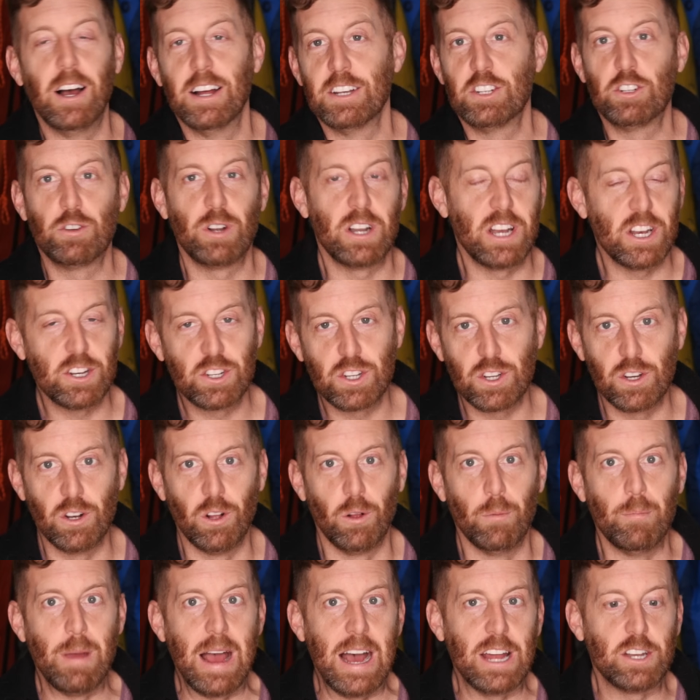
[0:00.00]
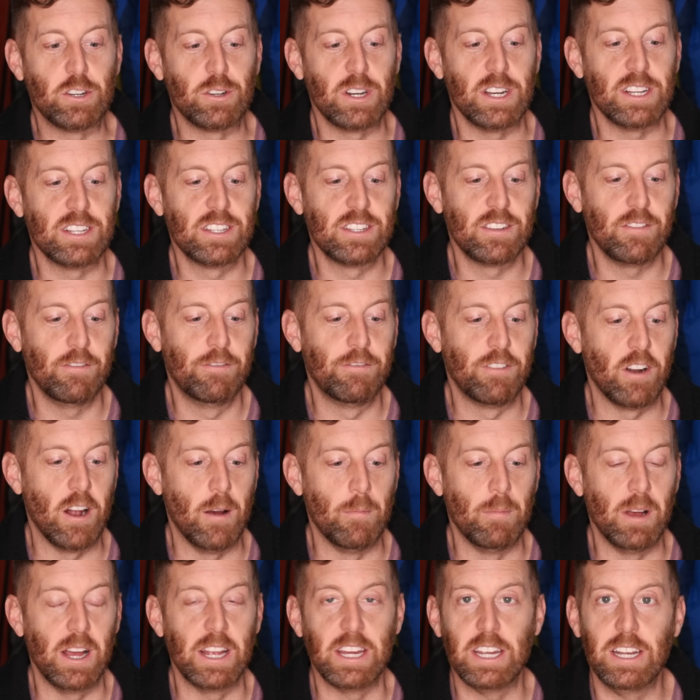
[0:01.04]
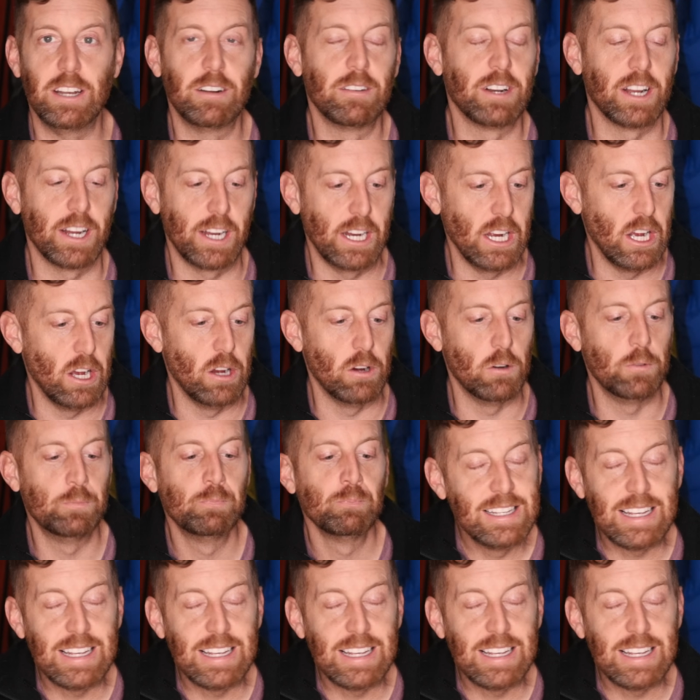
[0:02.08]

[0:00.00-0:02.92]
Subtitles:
a traditional mattress from a year ago,